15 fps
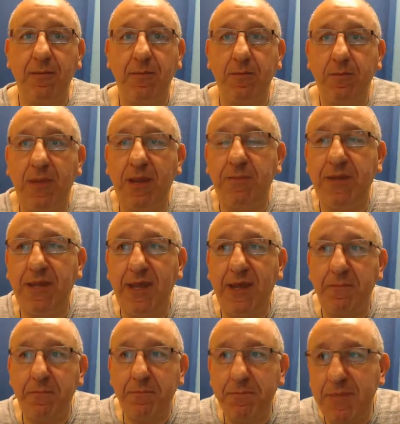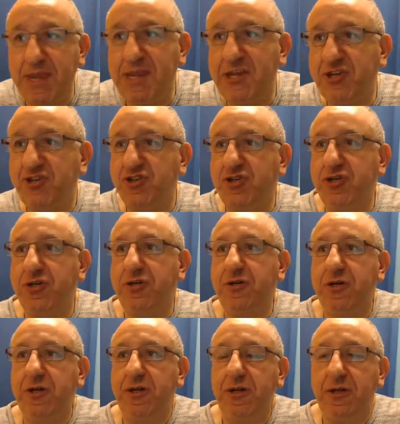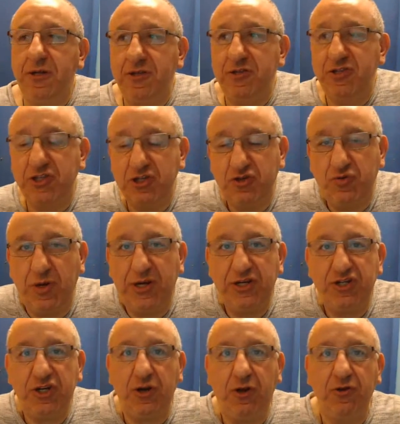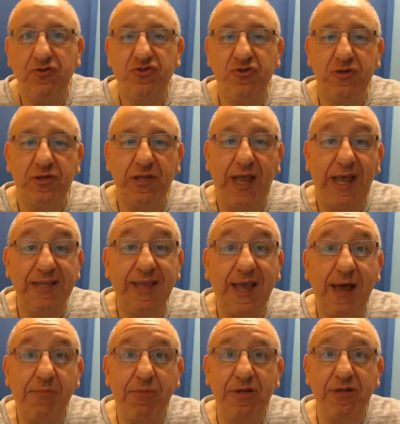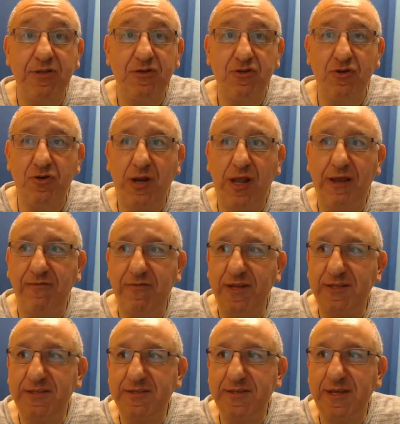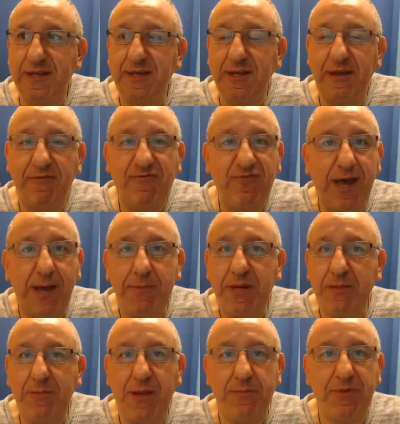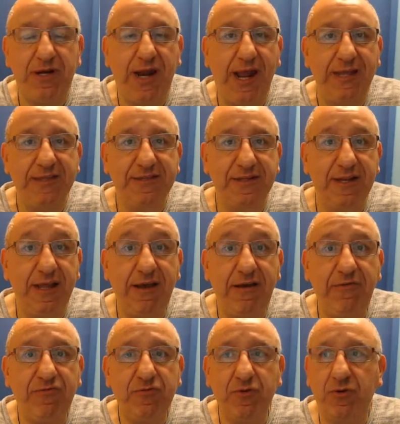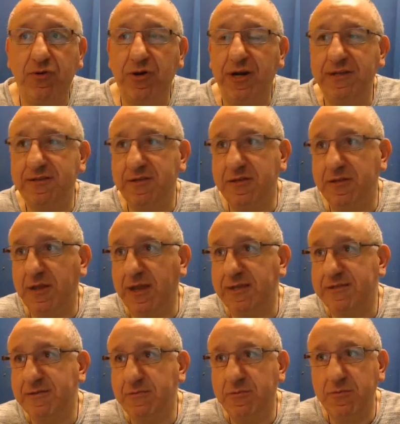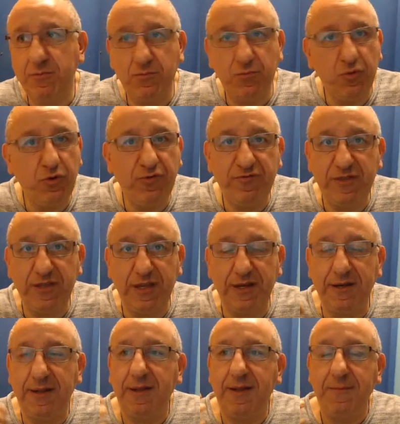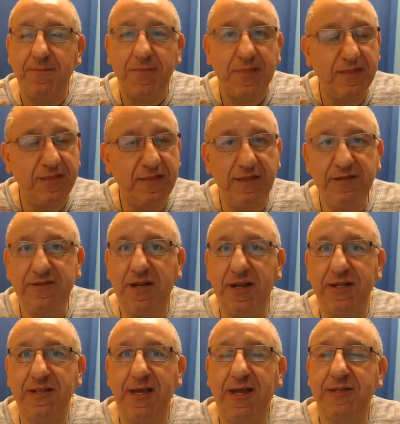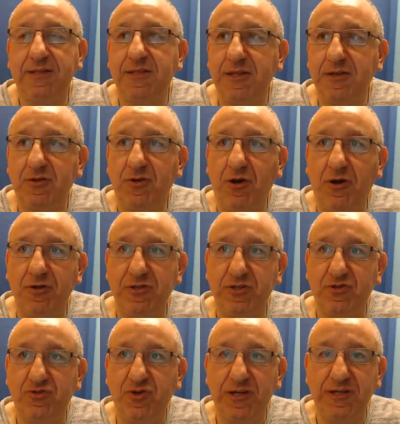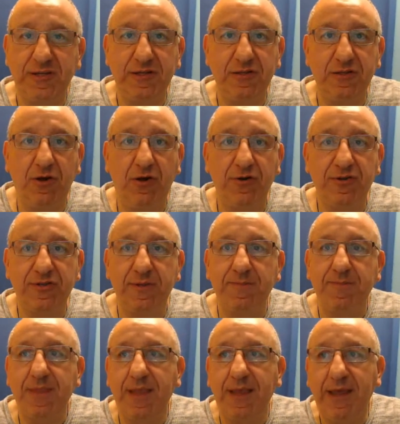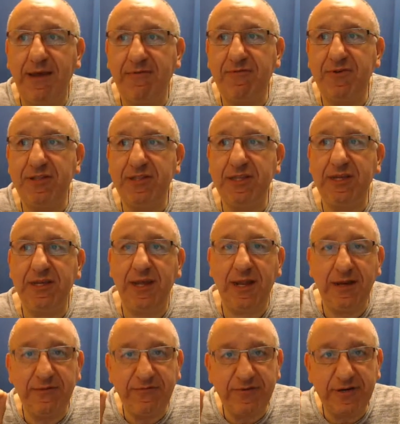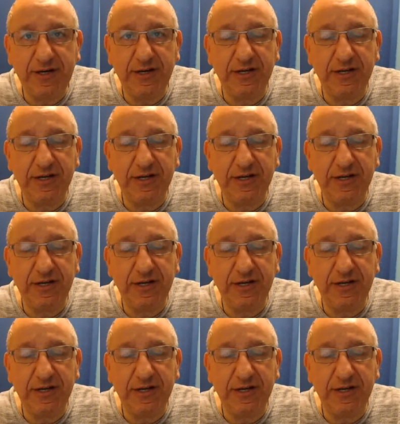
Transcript: Maybe a major situation also has happened in your life. Let's say a family member has left or has has moved in. Things like that can cause stress in dogs. Everything, every